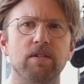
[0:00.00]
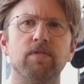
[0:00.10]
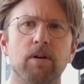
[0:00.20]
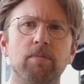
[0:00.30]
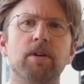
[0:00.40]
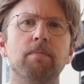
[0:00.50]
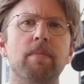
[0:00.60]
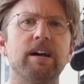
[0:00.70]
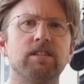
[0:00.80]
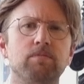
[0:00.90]
from the
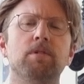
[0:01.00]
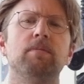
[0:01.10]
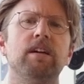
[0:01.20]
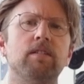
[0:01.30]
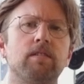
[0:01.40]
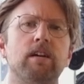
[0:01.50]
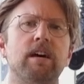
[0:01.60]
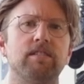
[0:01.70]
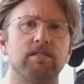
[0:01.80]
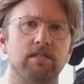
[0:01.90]
maximum length
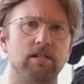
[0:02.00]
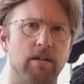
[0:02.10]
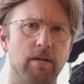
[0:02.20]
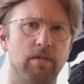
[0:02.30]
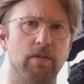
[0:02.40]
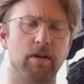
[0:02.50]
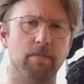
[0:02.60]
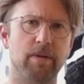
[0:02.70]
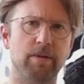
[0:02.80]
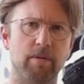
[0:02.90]
as the
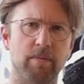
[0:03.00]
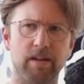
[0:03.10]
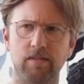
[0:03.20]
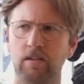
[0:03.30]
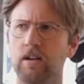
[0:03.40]
minimum length.